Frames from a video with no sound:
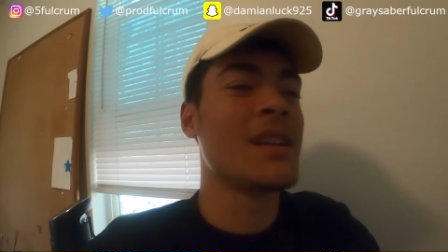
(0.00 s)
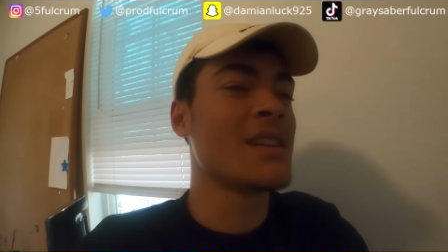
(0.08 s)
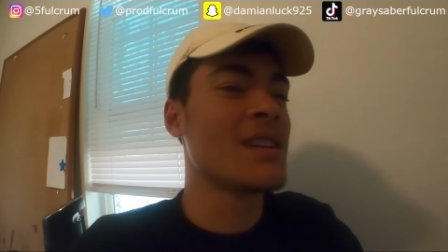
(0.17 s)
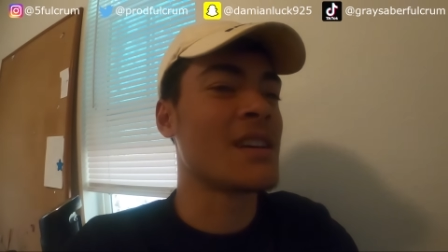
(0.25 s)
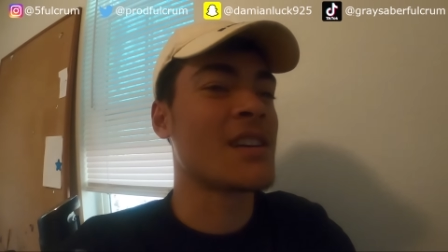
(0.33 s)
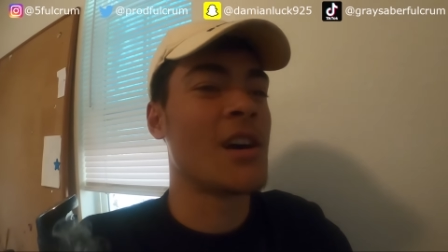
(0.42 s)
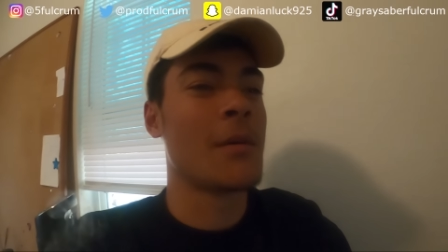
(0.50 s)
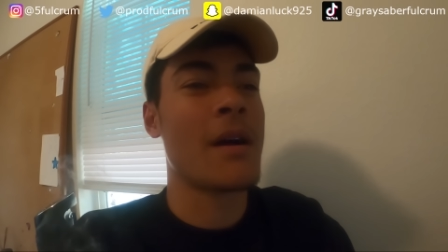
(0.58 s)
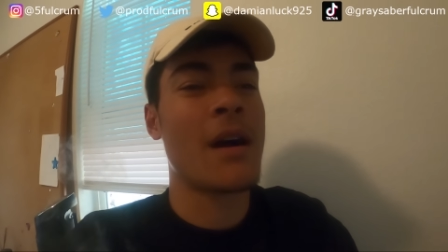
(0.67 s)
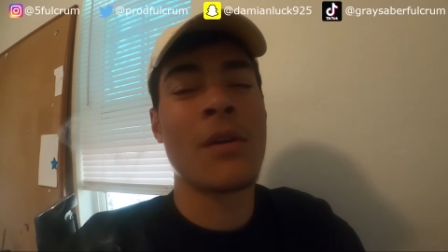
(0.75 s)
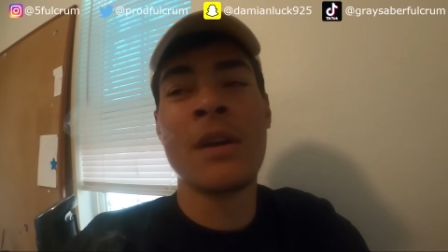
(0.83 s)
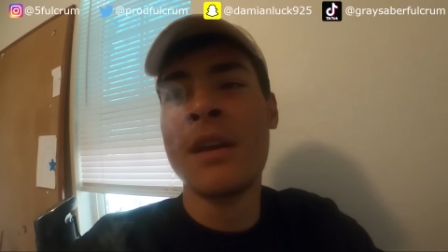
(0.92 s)
It didn't come
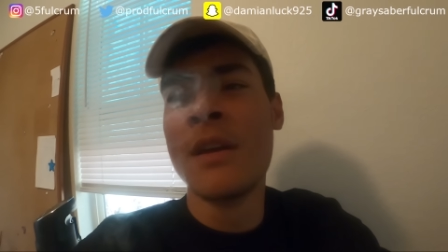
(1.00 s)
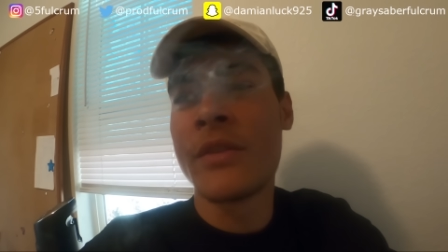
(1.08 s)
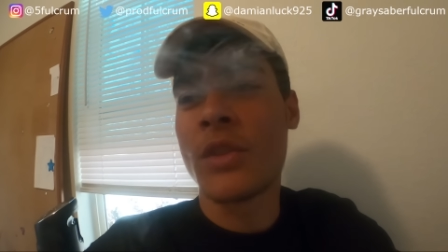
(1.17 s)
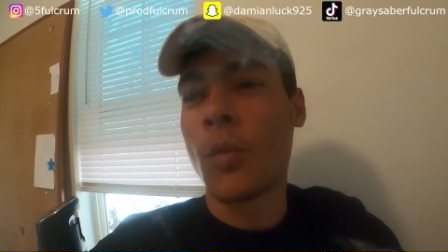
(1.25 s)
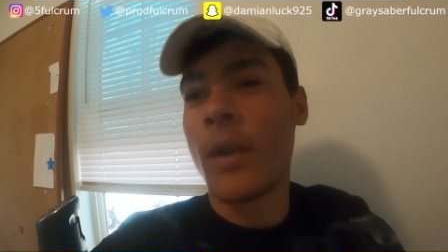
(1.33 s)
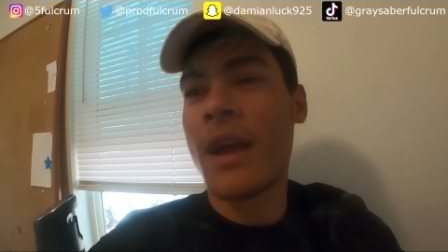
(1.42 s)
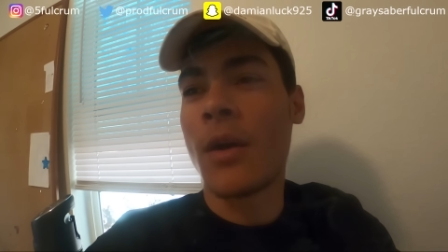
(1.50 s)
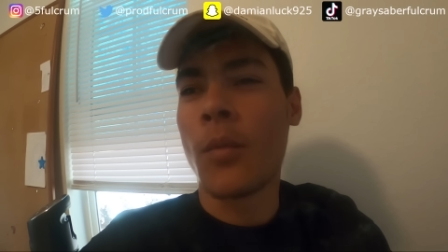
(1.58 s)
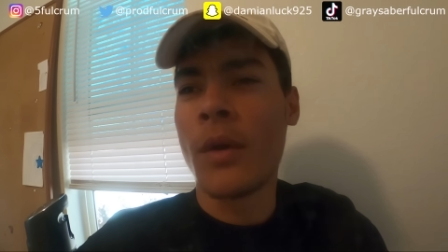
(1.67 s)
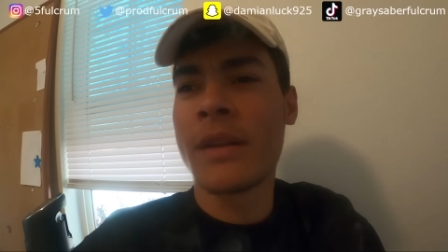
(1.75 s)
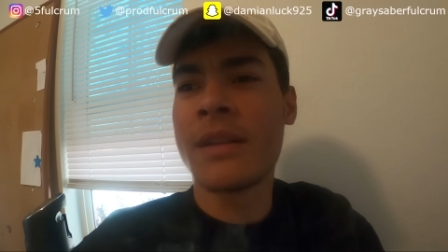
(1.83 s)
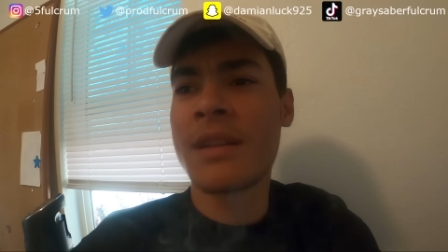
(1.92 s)
out the way I
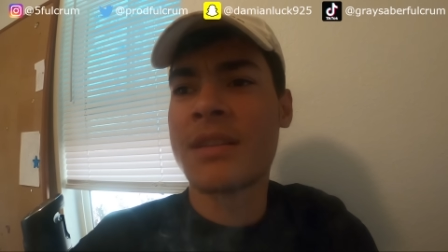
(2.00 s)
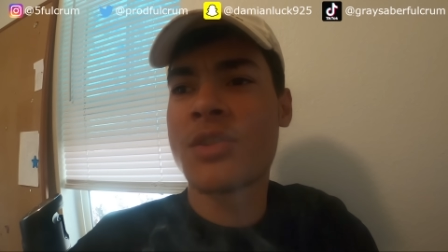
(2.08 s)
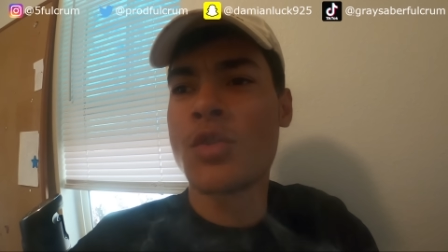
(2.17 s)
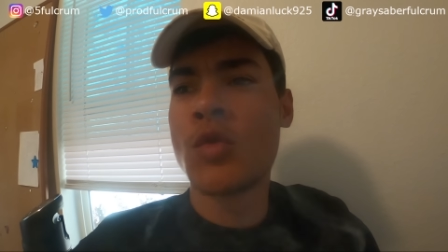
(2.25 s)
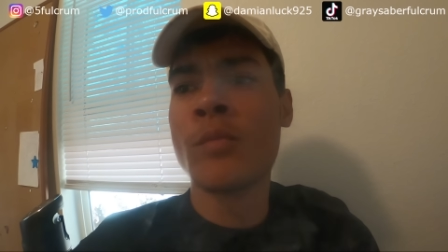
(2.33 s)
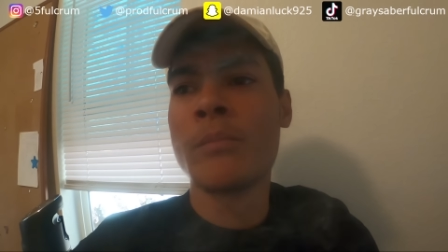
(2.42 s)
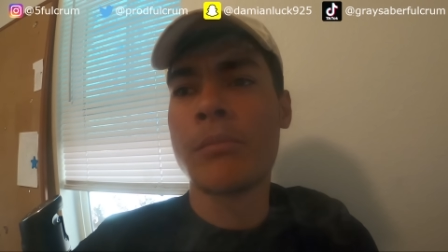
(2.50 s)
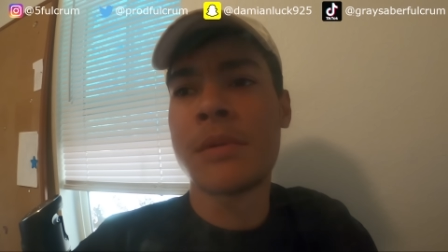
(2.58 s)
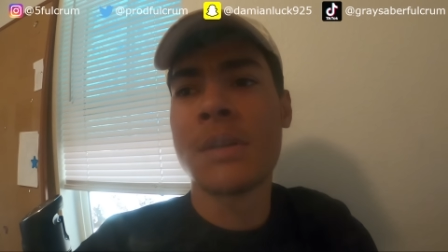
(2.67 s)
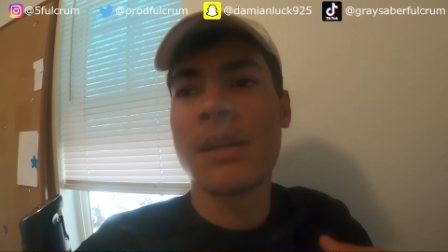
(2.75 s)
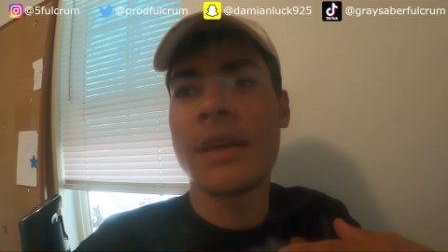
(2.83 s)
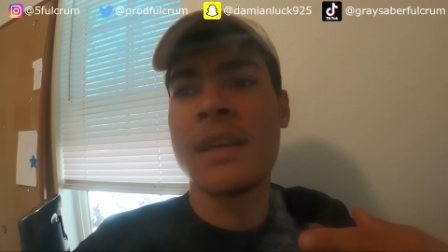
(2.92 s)
wanted it to,
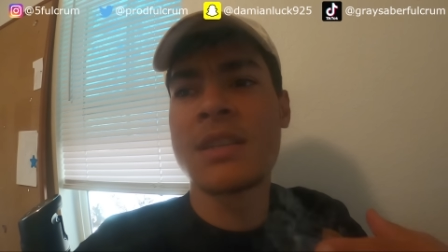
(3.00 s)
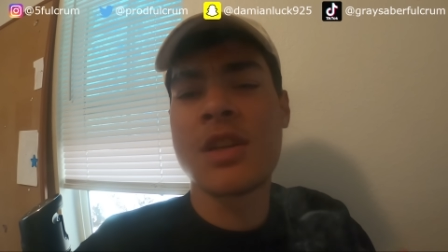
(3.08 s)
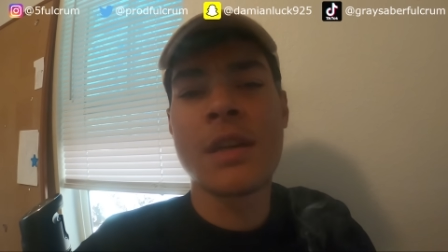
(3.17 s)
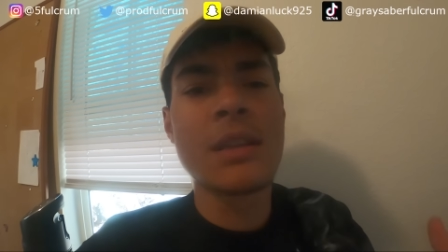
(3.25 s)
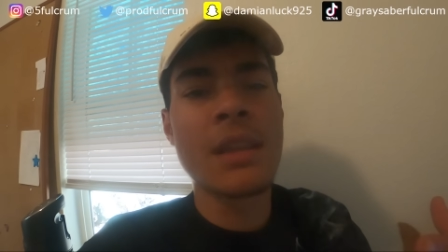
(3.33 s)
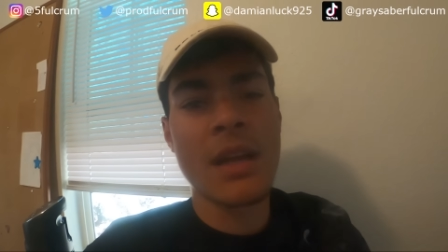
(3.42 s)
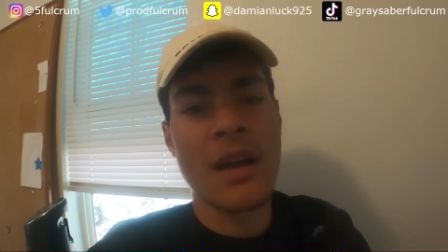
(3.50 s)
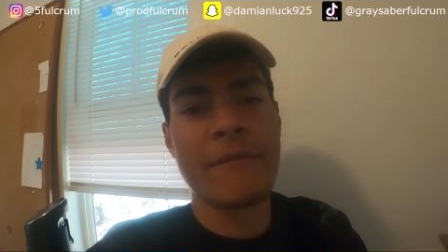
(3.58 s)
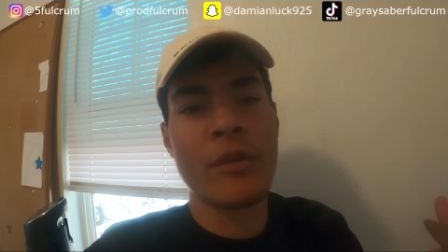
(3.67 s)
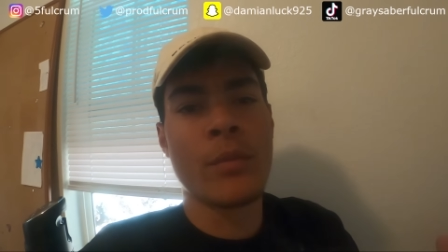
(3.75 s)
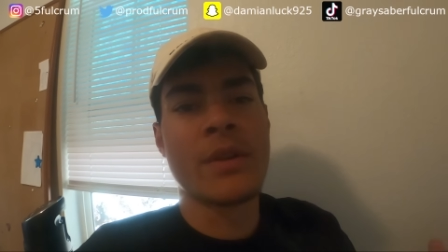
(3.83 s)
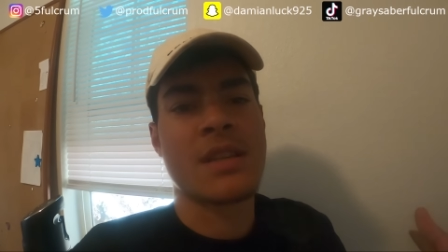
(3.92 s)
but it's a good thing I
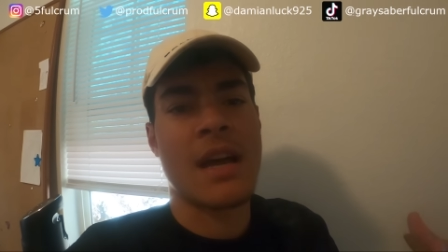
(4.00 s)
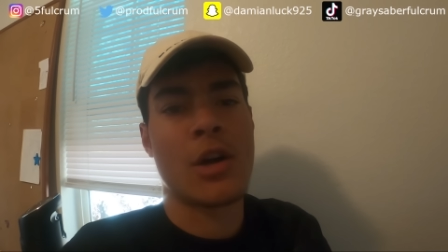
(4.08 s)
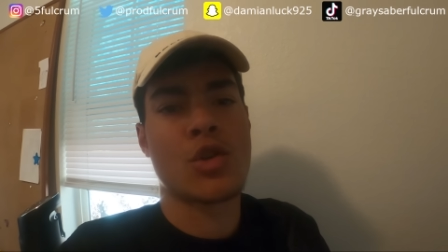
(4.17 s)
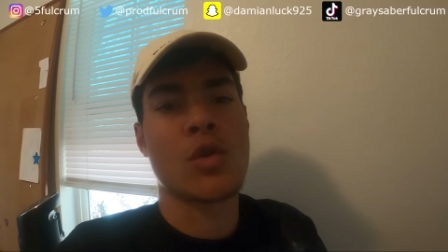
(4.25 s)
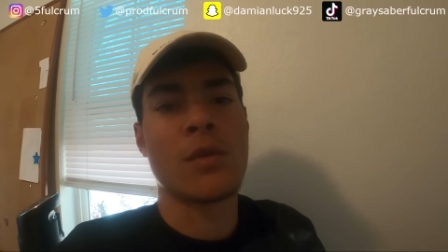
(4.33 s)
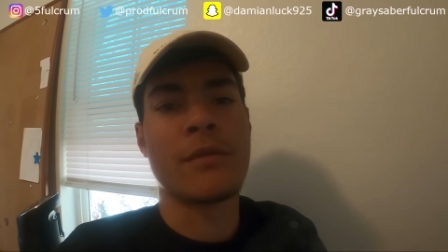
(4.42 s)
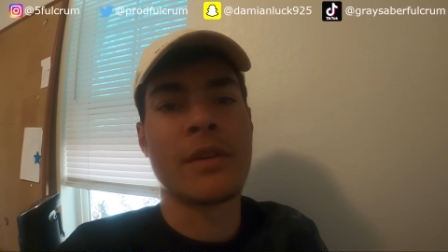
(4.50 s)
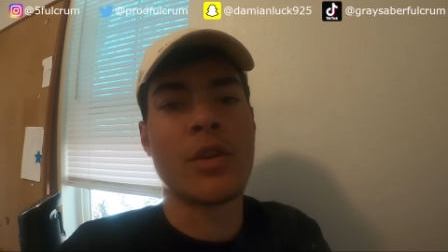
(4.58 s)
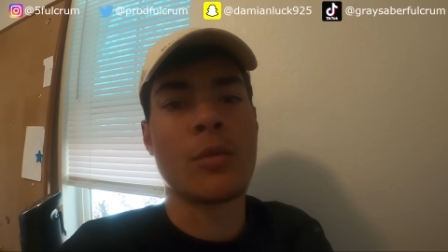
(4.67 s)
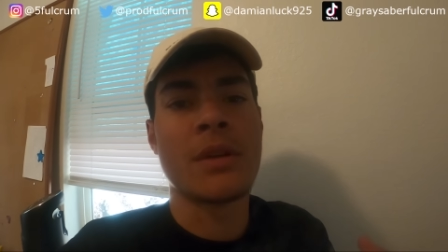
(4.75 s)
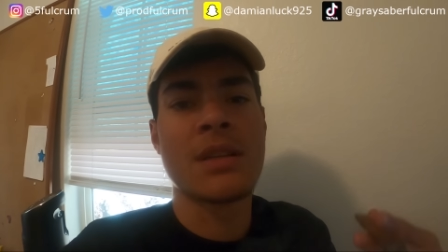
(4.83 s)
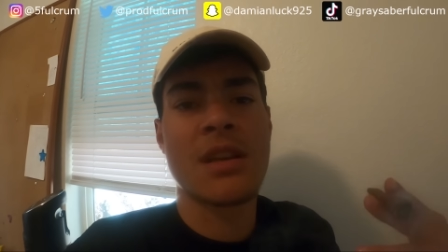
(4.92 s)
filmed this outro
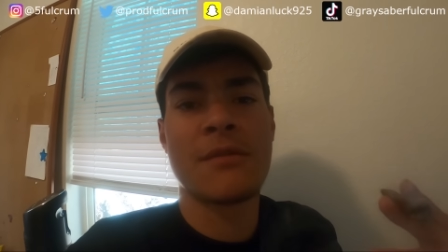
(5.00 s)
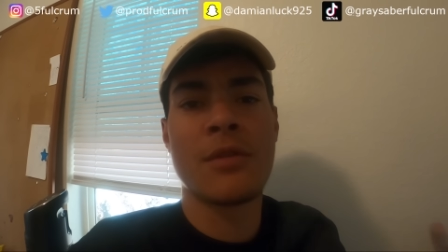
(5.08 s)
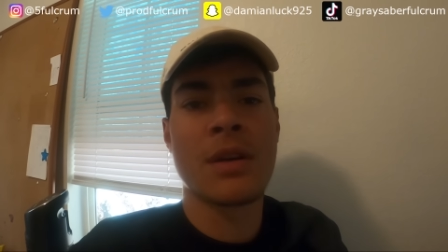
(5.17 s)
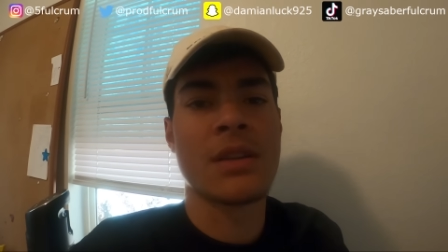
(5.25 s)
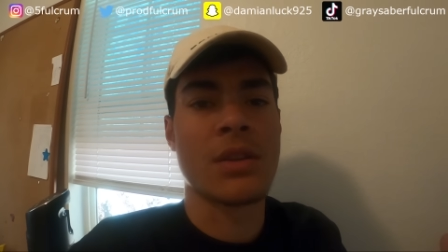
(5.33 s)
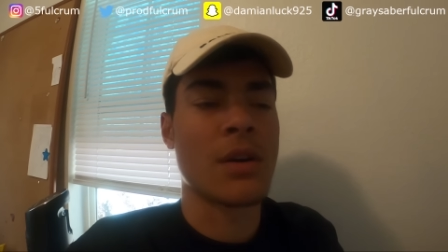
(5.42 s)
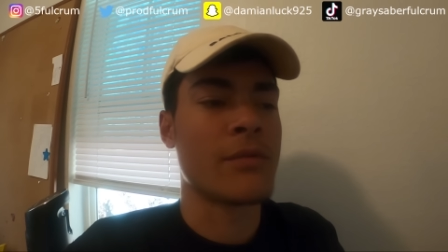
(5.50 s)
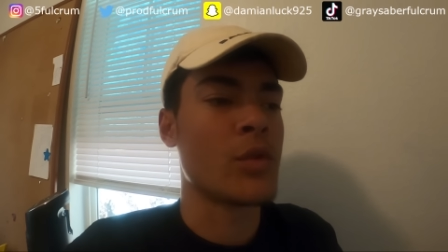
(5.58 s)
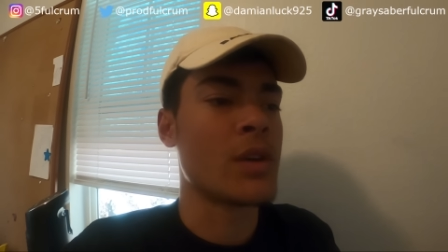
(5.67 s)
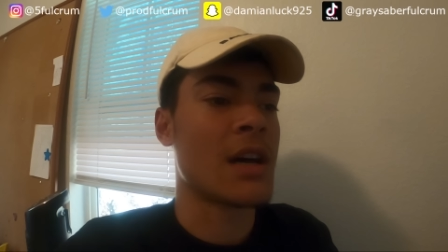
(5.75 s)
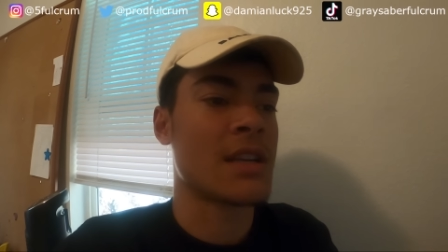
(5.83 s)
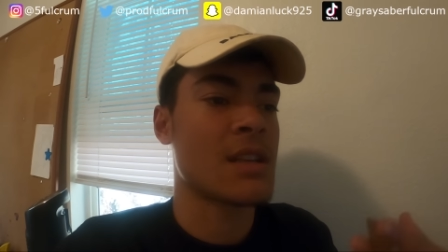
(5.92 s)
video because I fucking love you
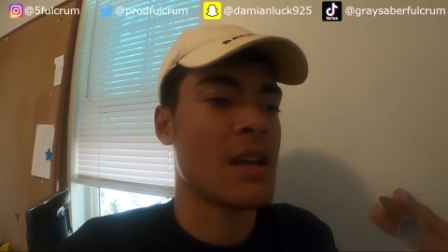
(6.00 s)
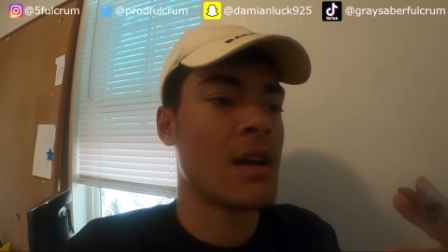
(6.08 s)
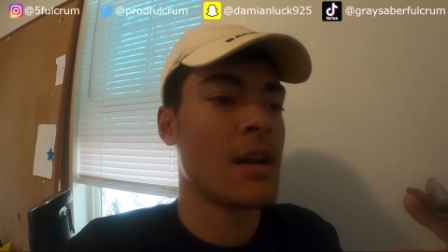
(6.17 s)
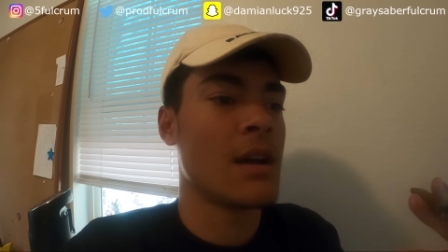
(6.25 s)
guys.